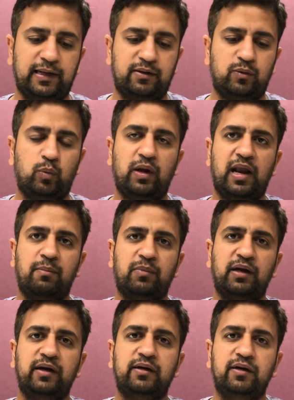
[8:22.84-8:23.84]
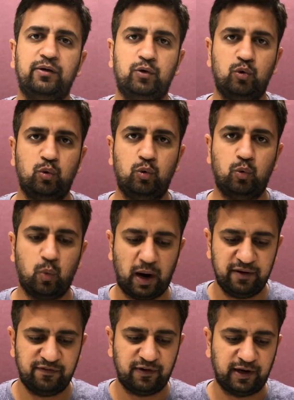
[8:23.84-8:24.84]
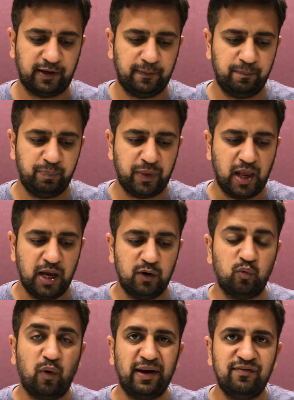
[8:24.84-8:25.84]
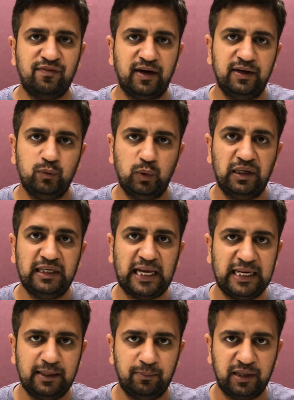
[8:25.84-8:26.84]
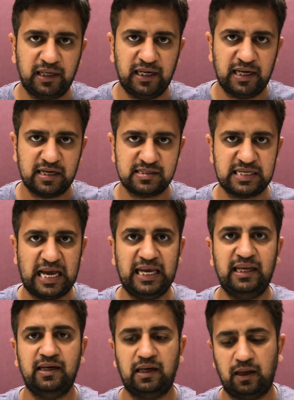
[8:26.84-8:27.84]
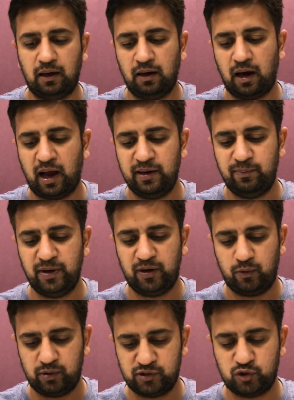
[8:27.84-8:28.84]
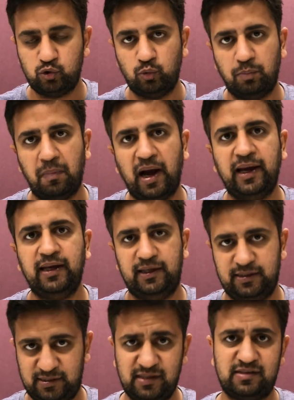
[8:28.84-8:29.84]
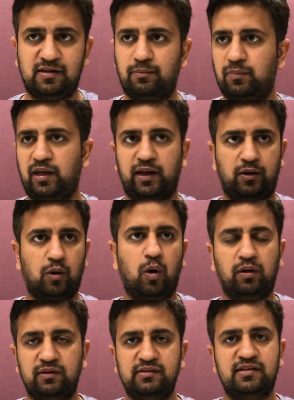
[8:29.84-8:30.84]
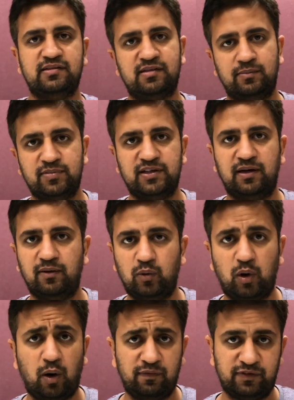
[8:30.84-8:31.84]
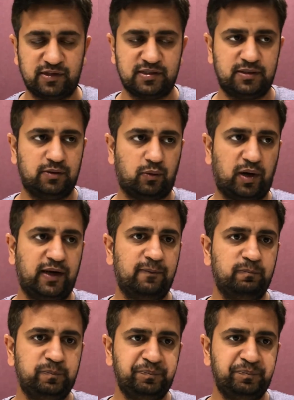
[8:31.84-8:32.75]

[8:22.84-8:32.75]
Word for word: like when I'm connected to Wi-Fi, Wi-Fi will dynamically assign a IP address to my system, like all the systems in our office, right?